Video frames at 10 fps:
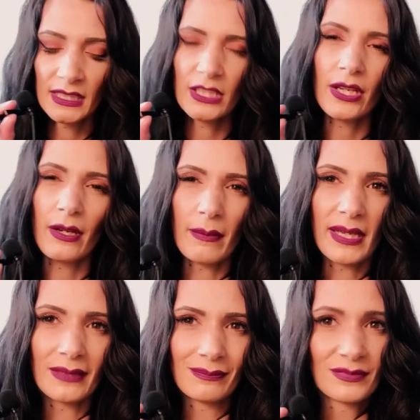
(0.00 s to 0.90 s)
You know who I
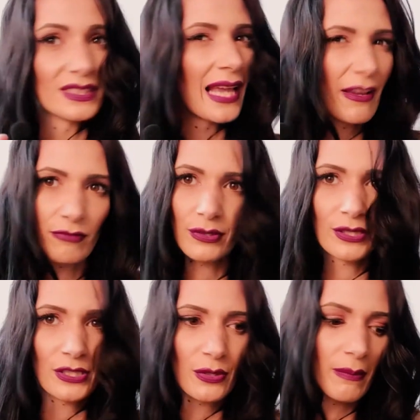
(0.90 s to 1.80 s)
mean.
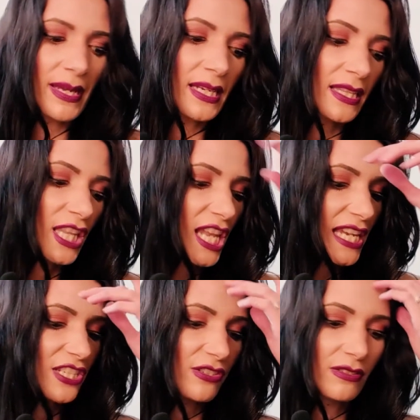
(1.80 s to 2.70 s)
Everyone knows who I mean. The
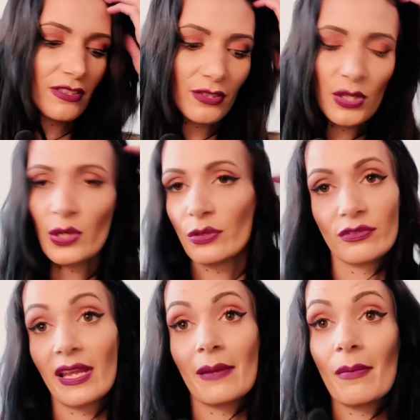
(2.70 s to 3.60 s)
legend,
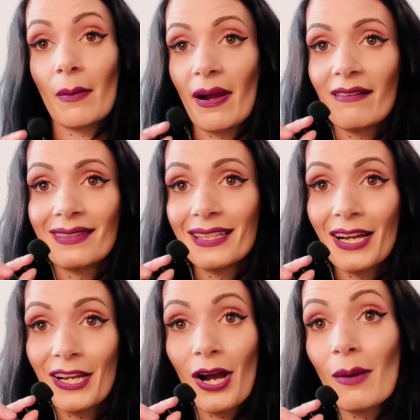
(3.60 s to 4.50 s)
whose name apparently
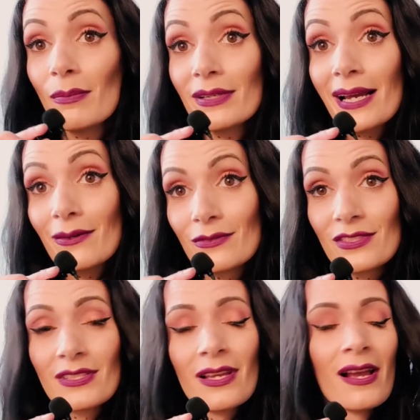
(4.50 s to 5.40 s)
I can't pronounce.